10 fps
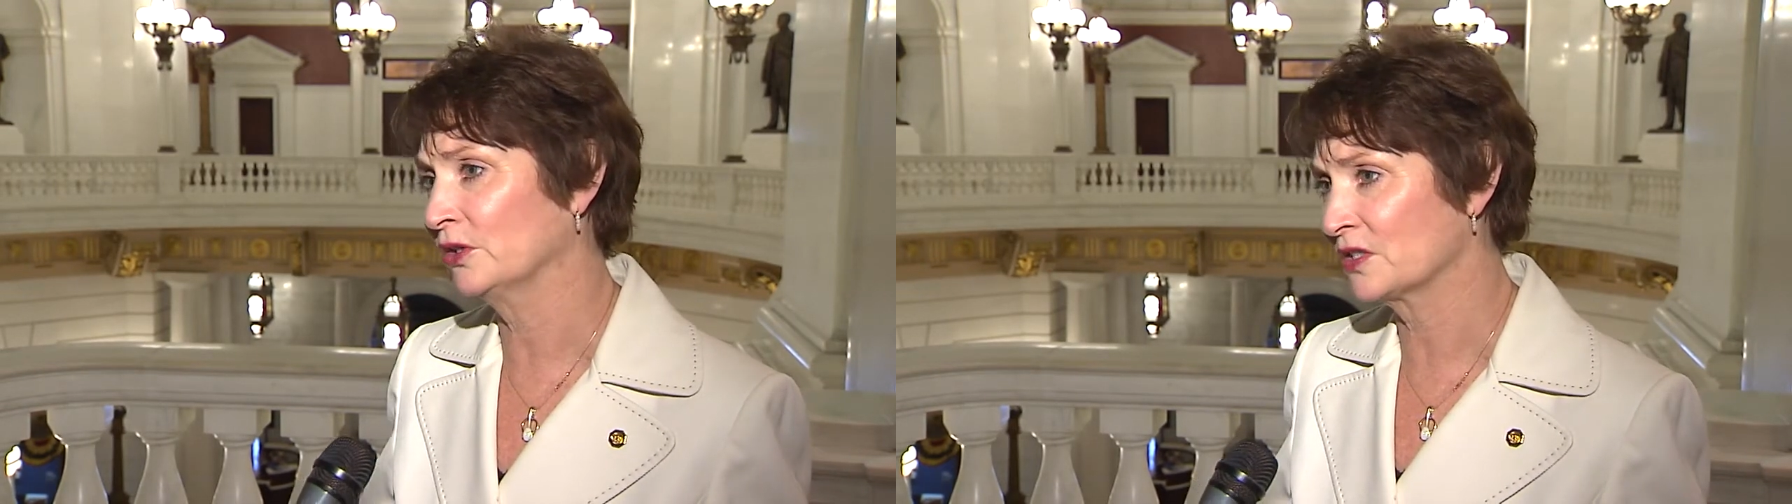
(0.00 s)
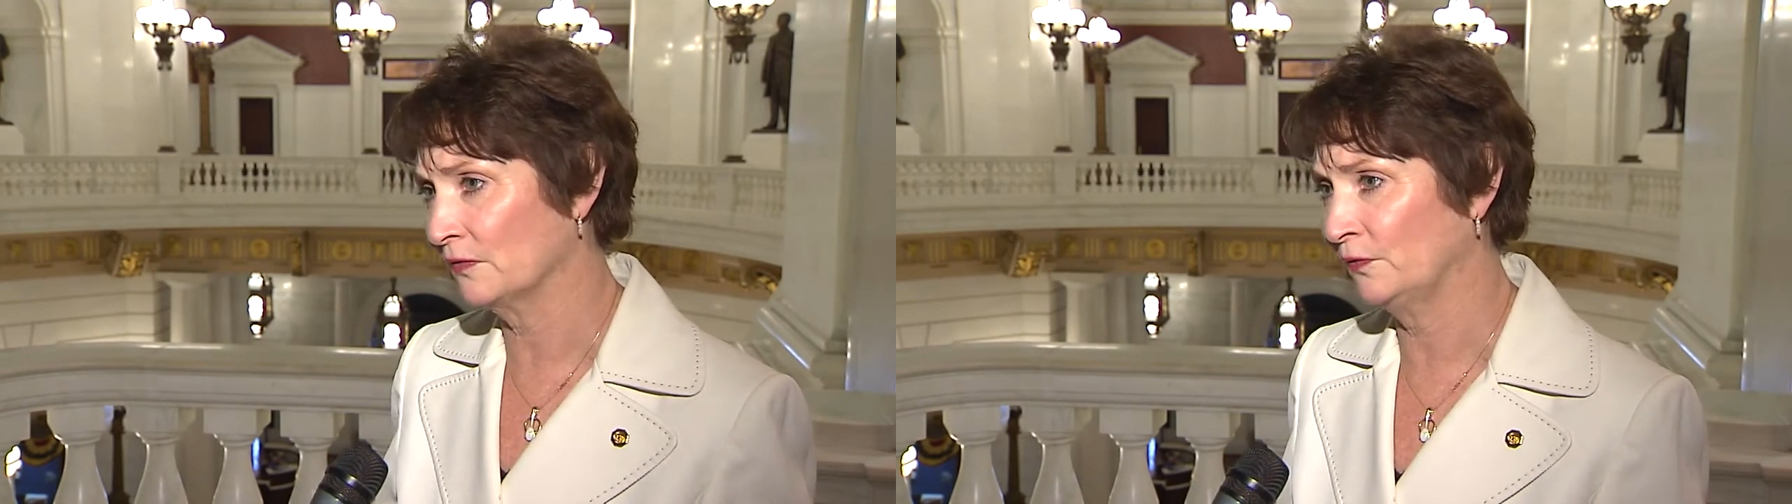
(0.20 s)

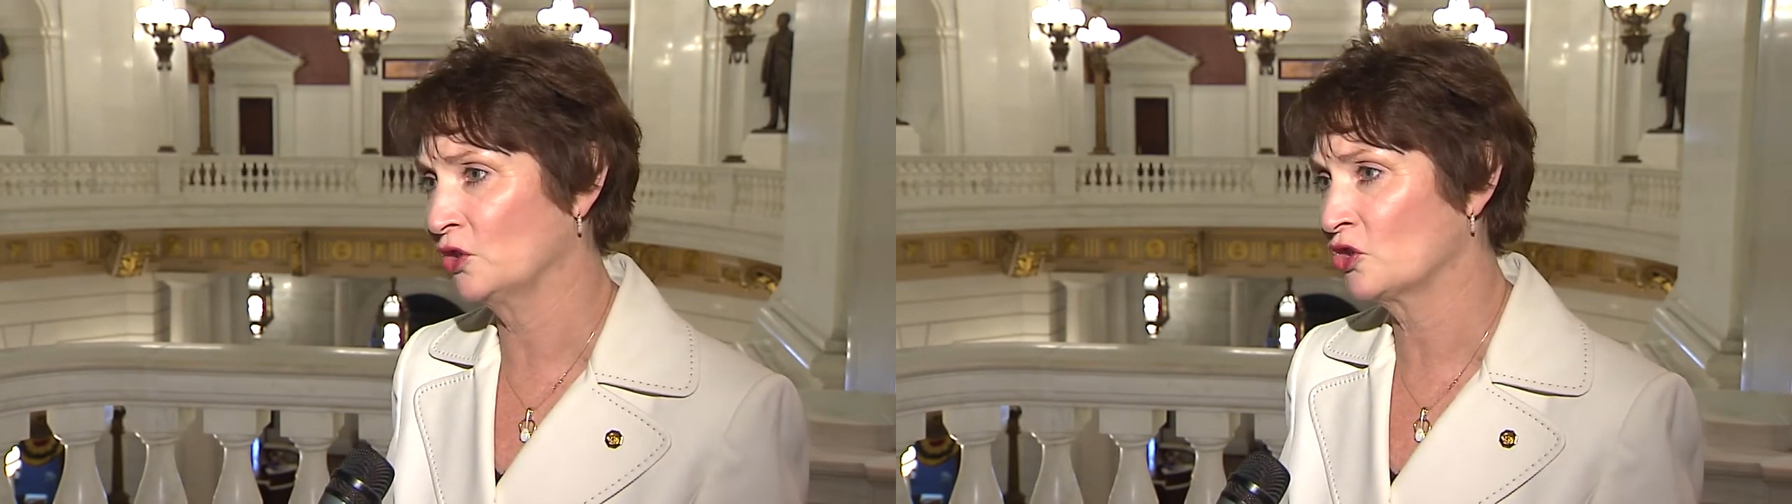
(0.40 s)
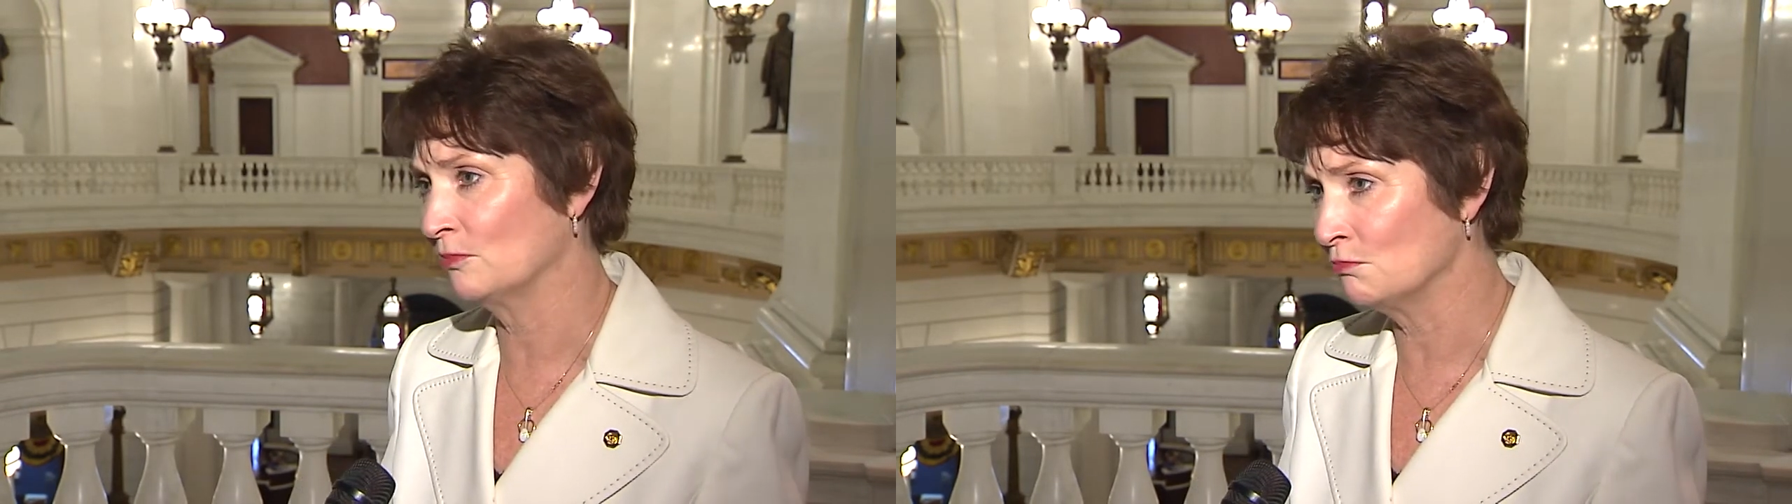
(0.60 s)

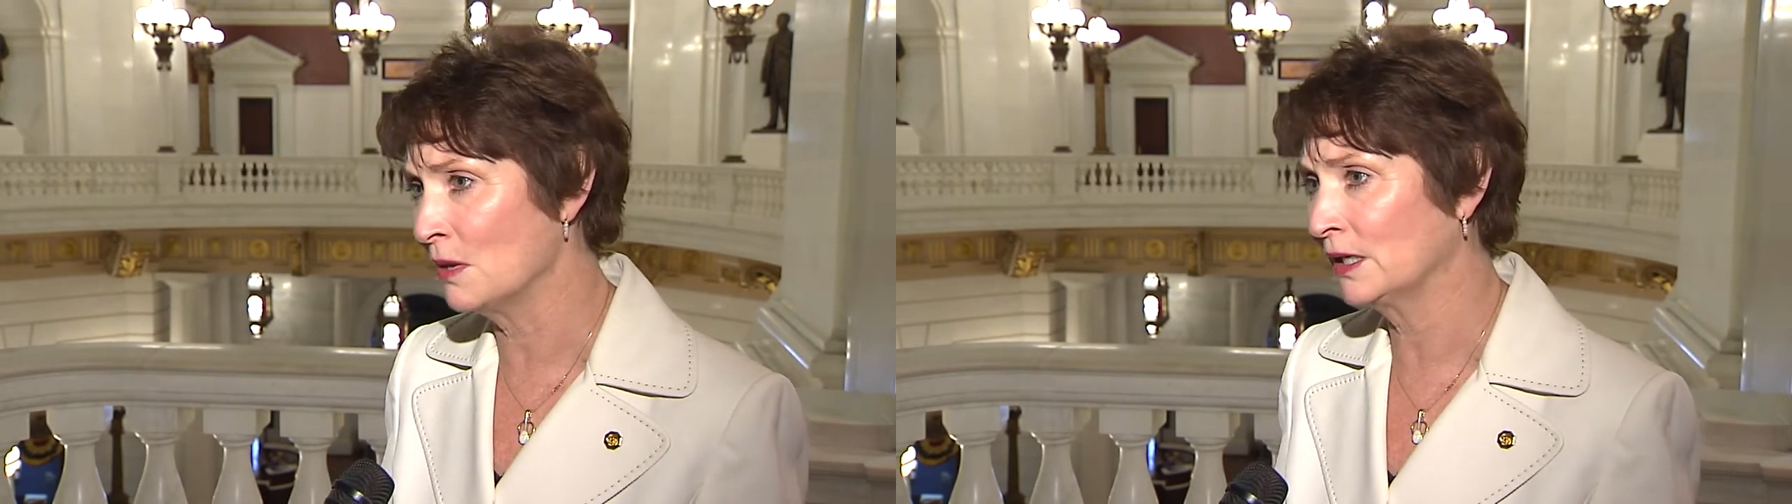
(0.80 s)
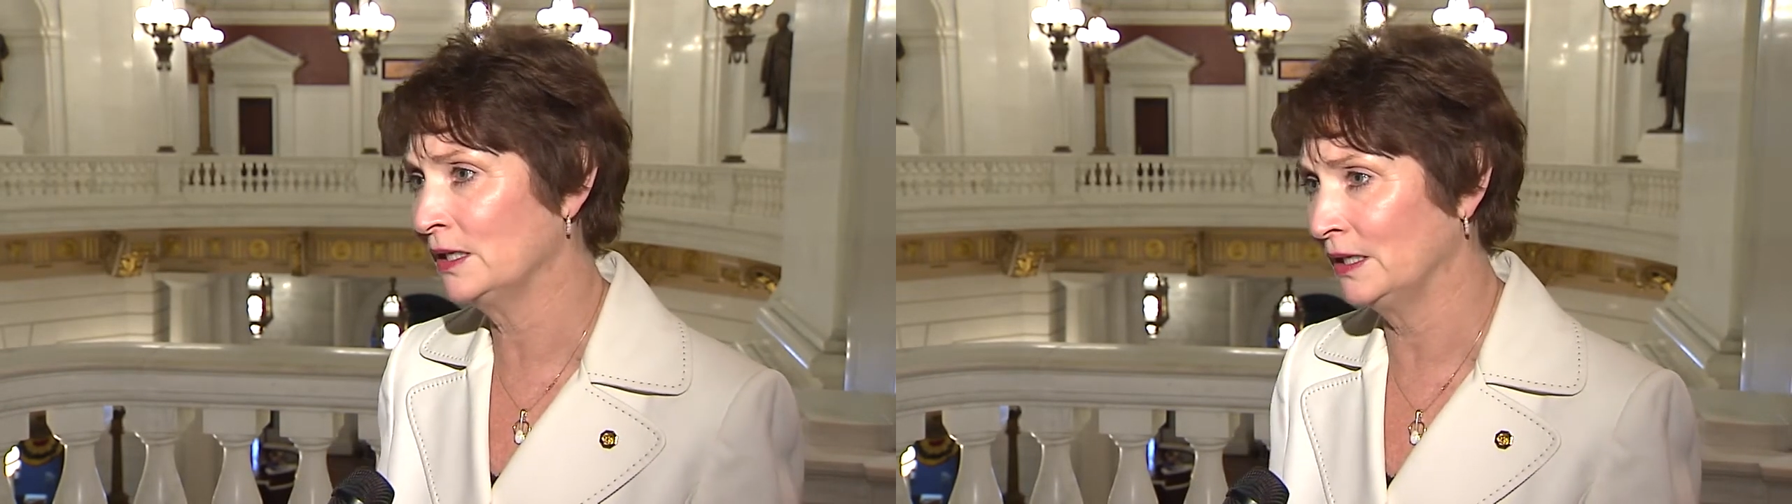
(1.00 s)
sufficient
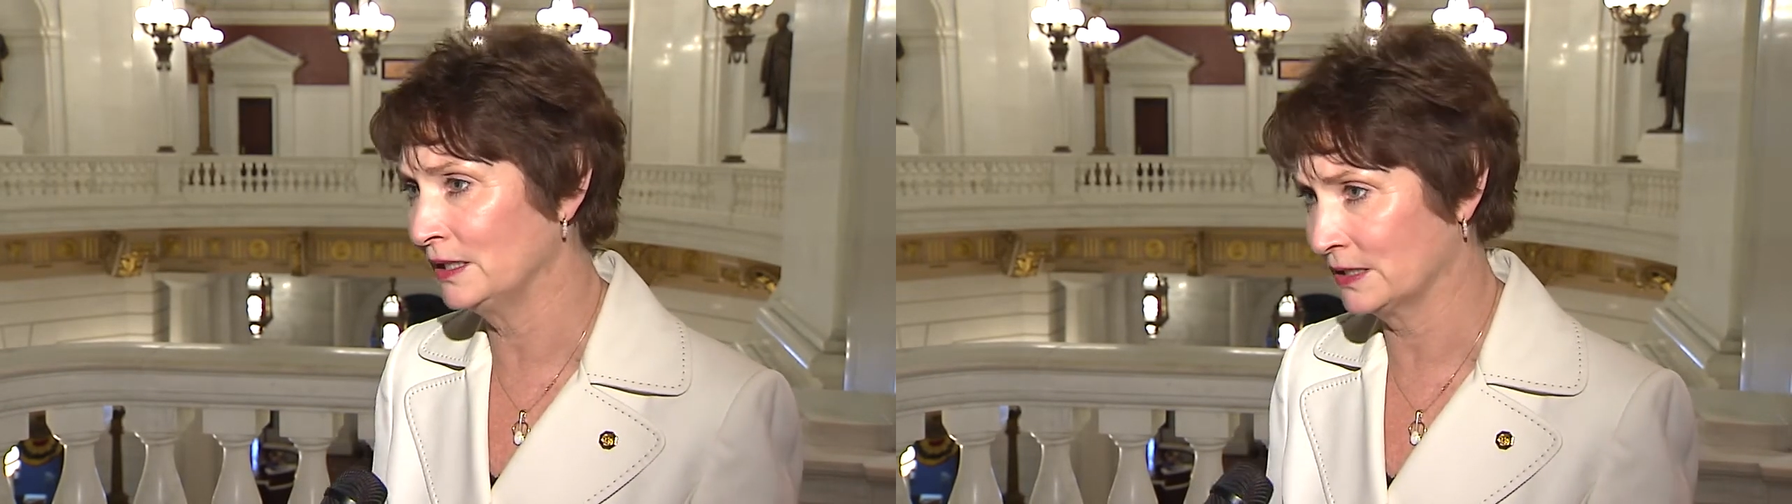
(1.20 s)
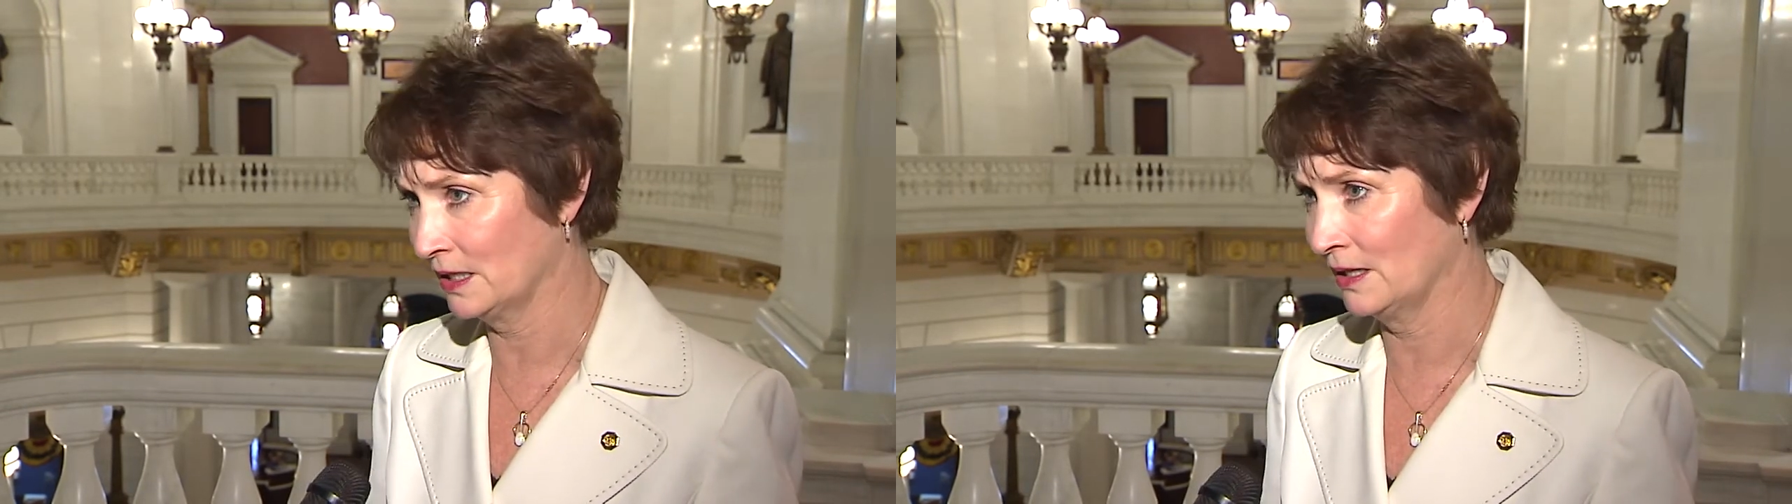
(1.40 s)
money
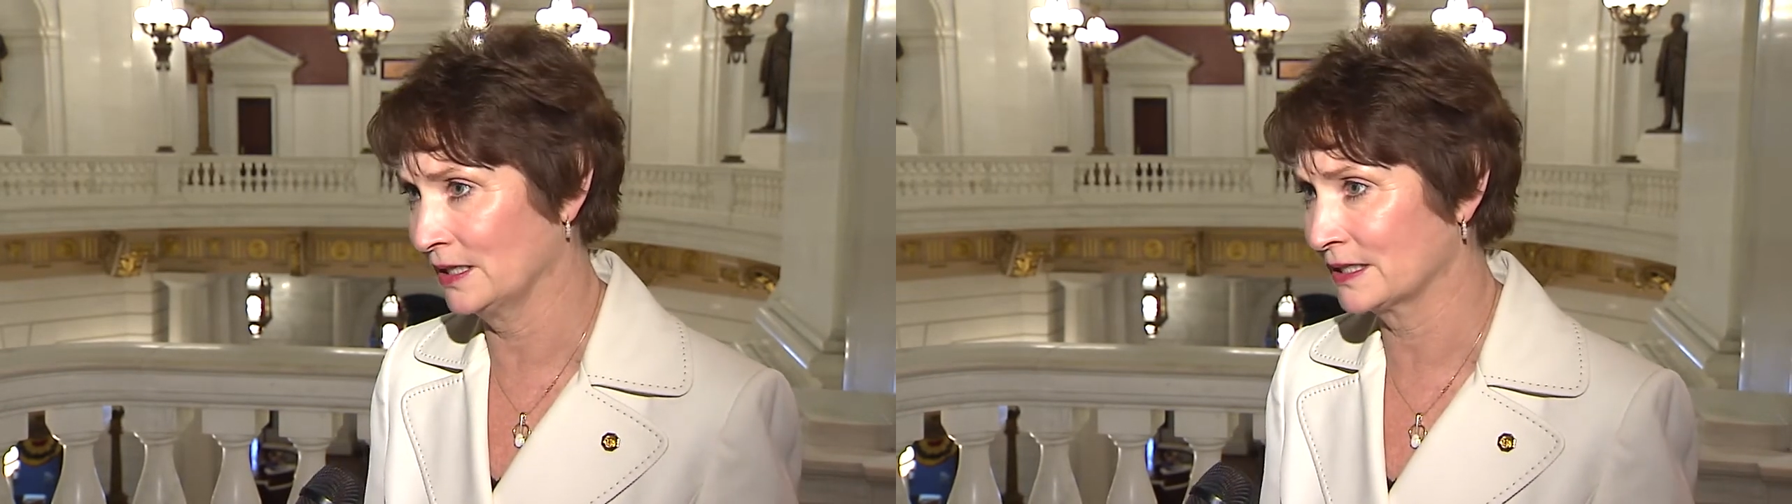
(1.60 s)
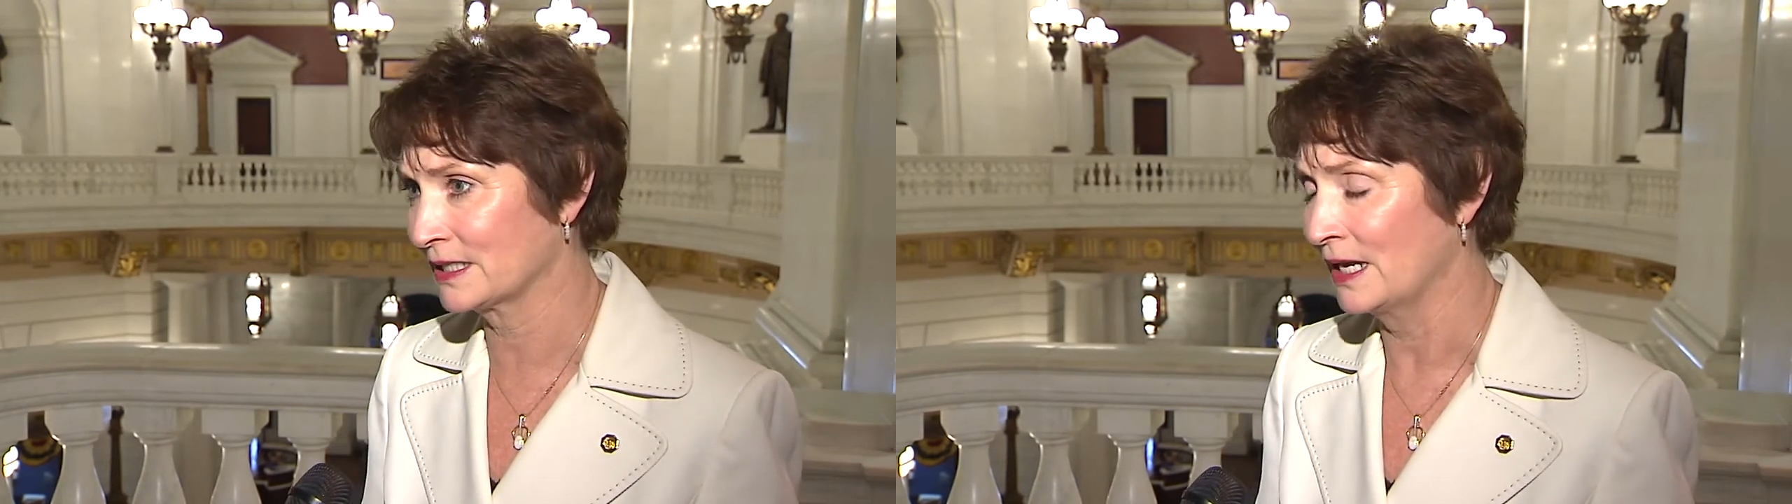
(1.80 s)
into
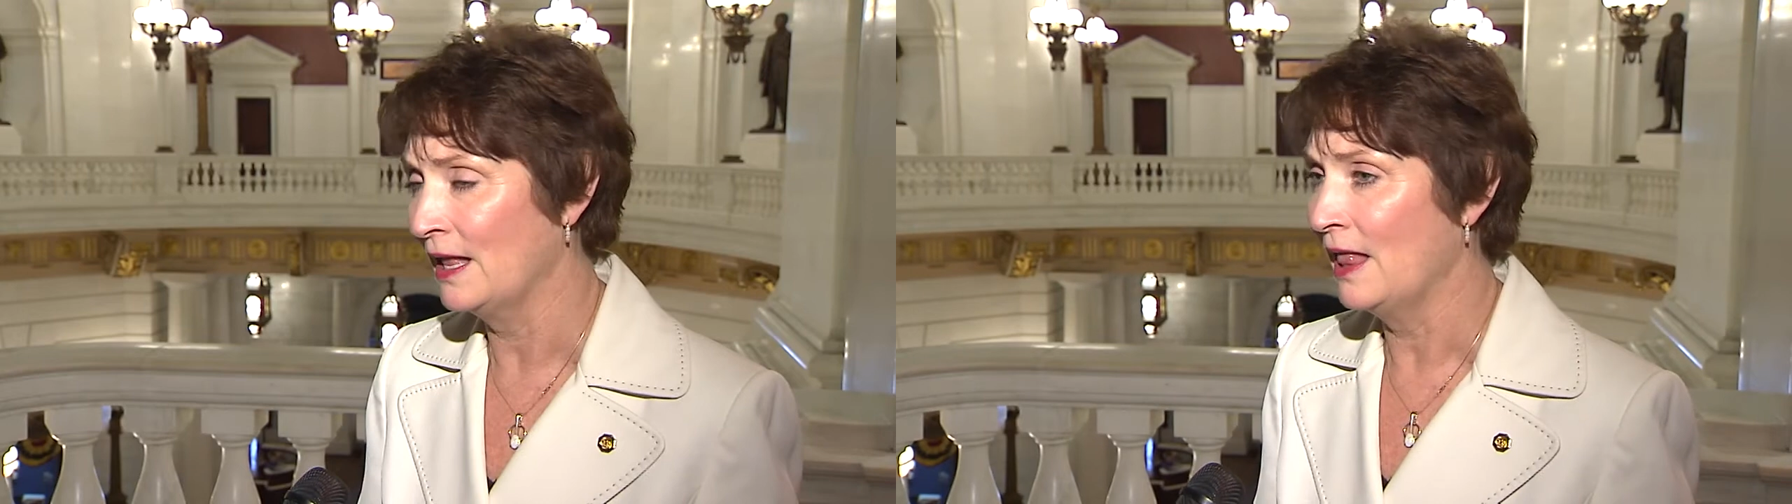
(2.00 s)
this,